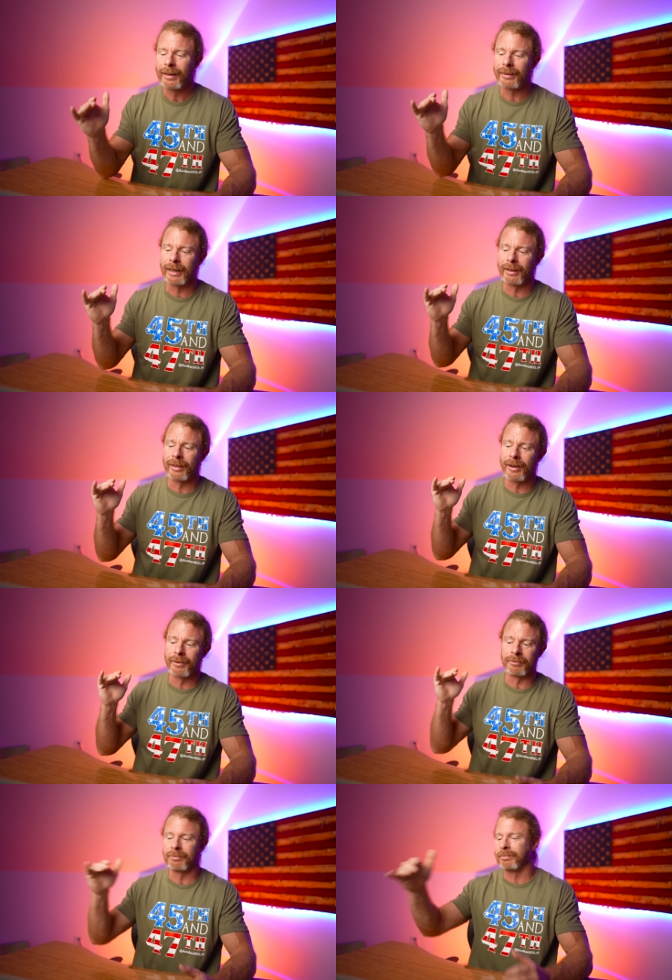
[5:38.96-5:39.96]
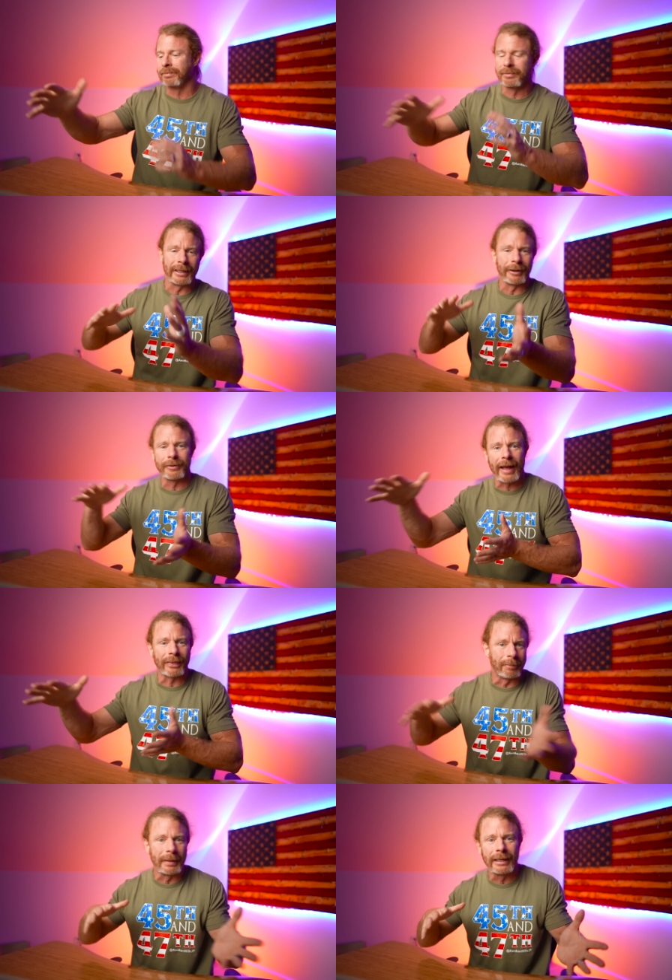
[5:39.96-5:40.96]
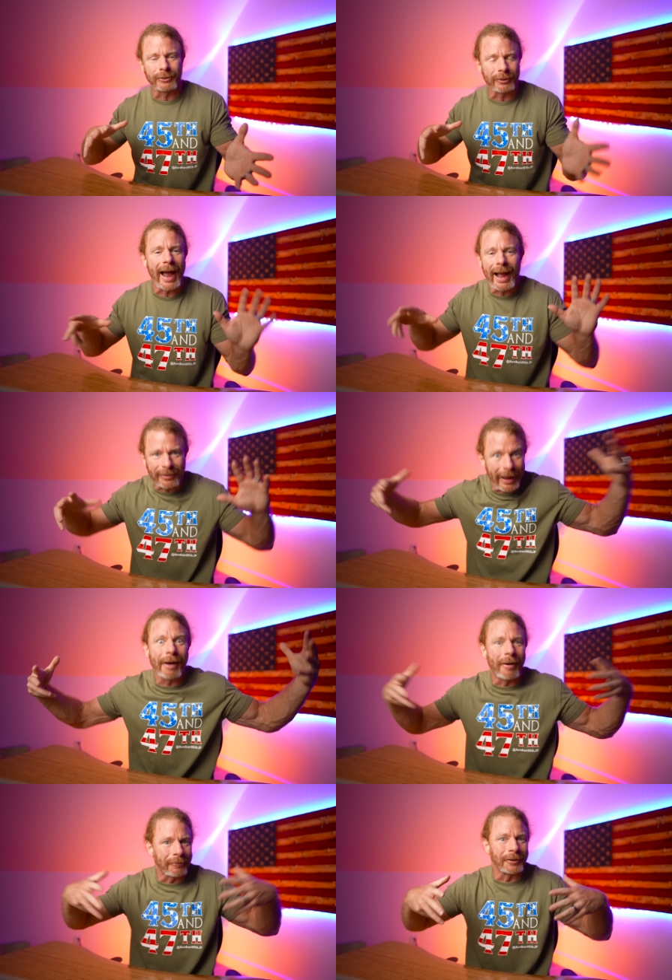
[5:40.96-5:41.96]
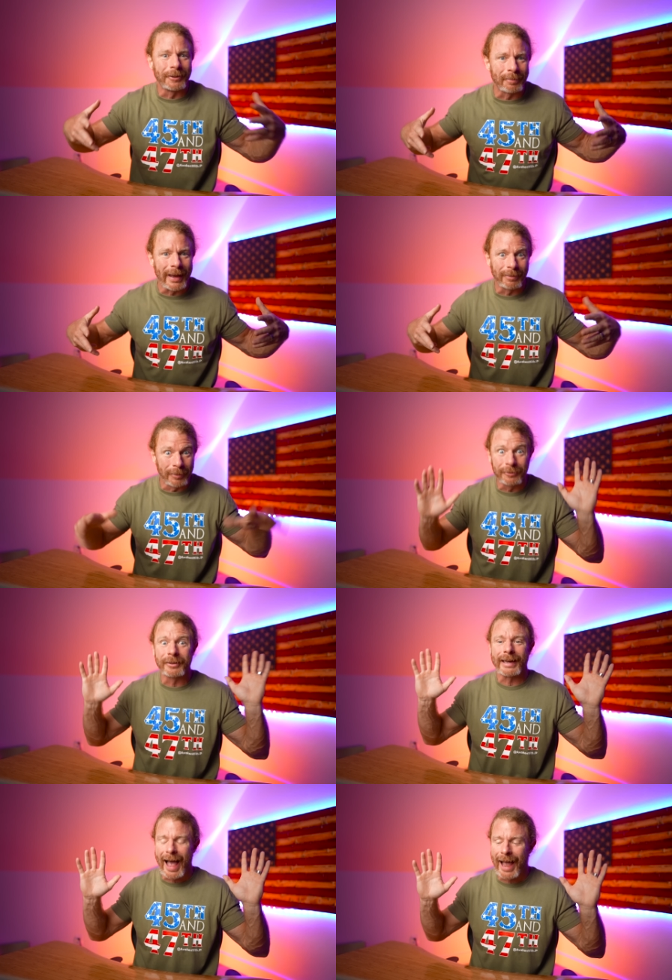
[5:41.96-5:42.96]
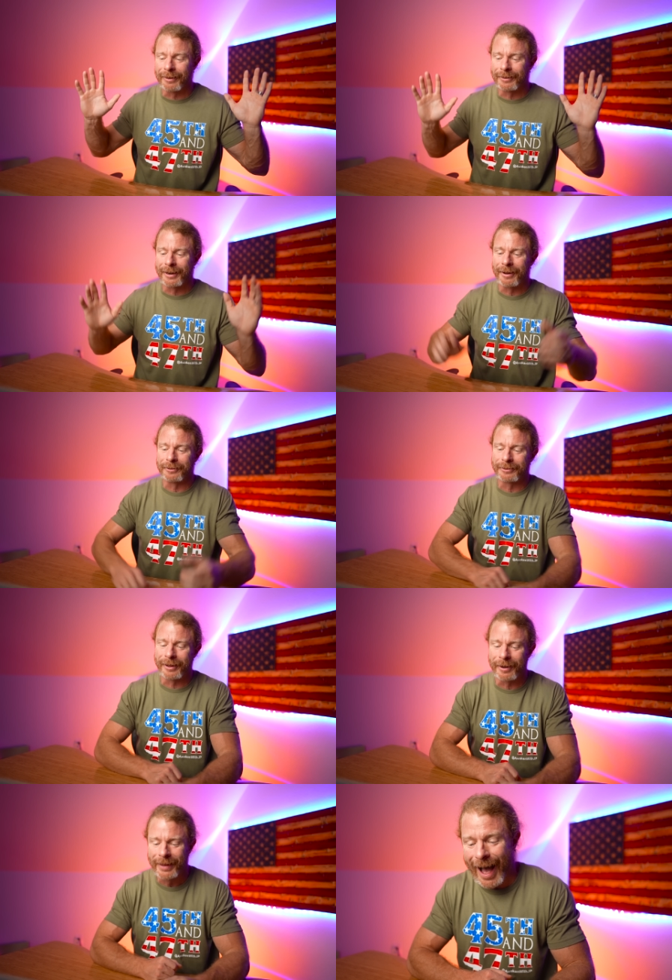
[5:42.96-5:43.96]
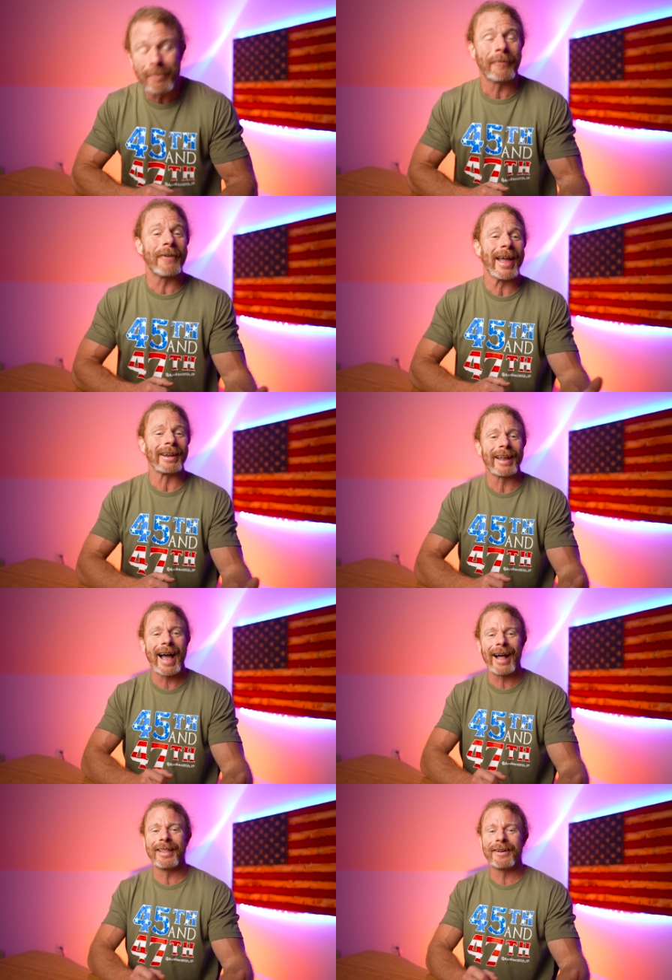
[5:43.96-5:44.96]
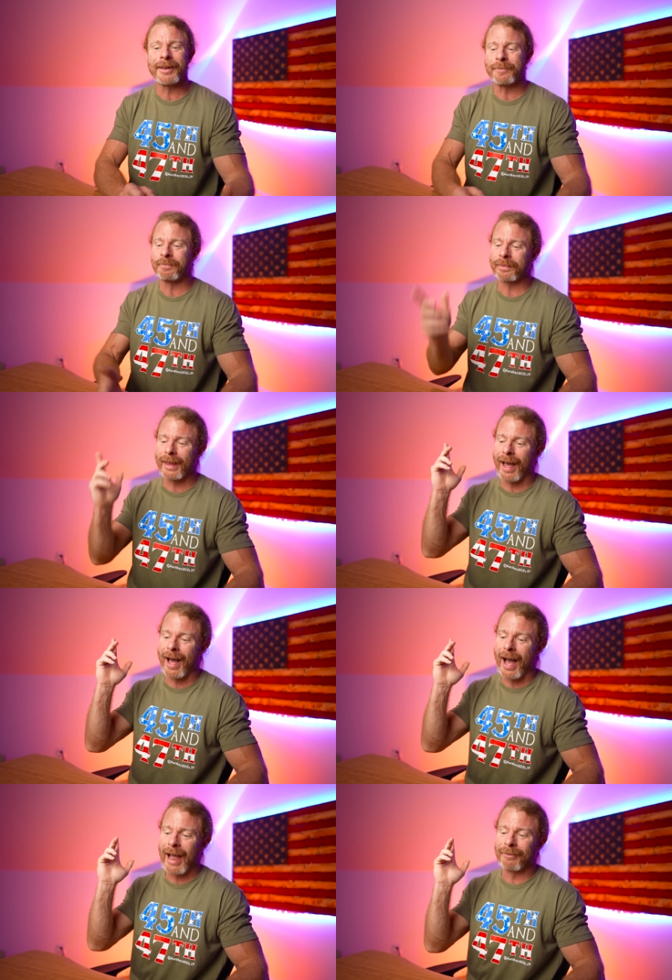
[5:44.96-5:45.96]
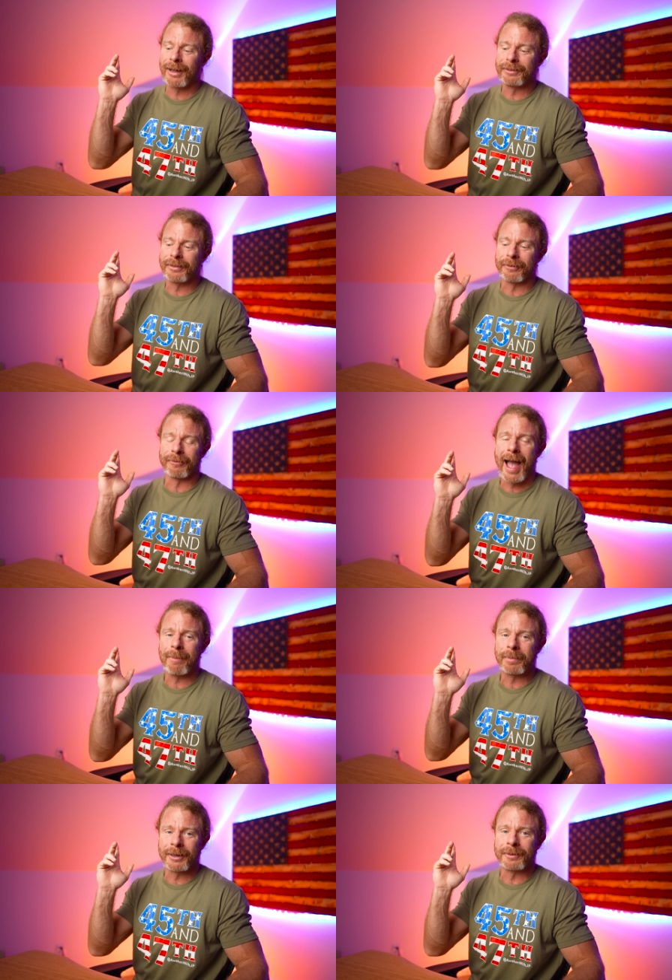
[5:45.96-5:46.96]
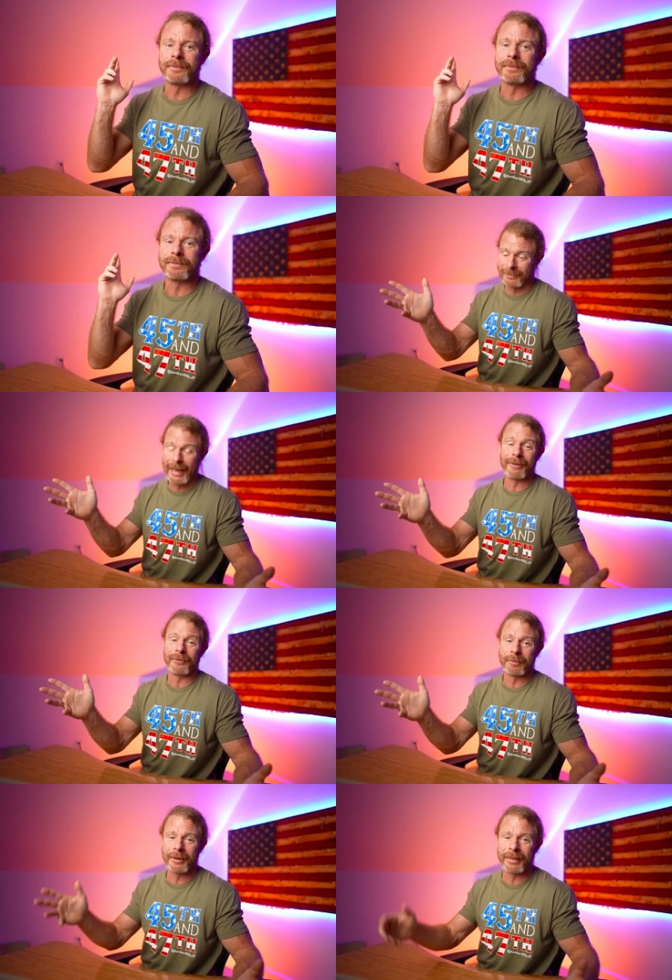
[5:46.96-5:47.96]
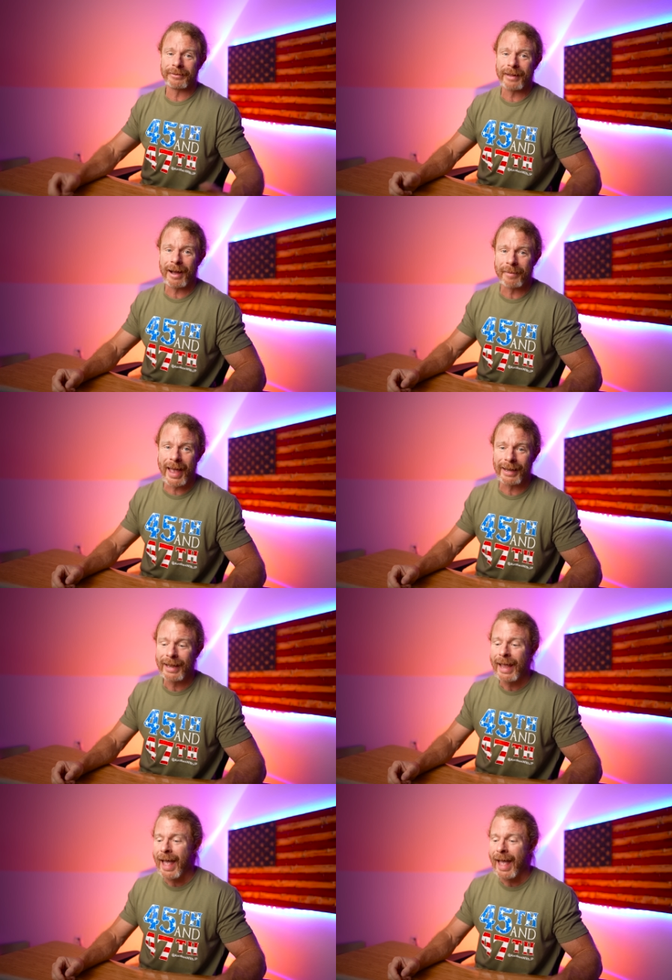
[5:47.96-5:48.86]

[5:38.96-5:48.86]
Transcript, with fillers: let alone you know, got the beat tracks, however you make music, I don't know. So I'm a fan. I love it. Uh, Hi Rez the Rapper, thank you for putting this out, man.